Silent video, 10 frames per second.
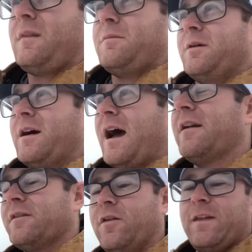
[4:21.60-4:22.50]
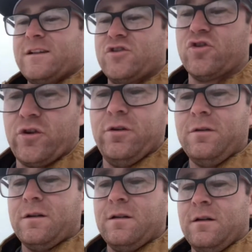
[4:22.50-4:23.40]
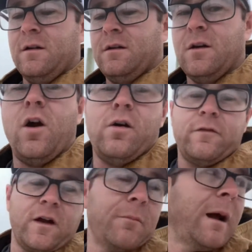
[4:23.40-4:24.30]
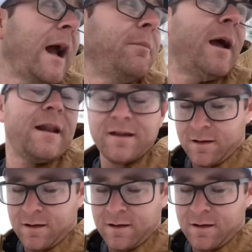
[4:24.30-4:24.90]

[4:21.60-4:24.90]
I don't know if that's true. I forgot my iPad.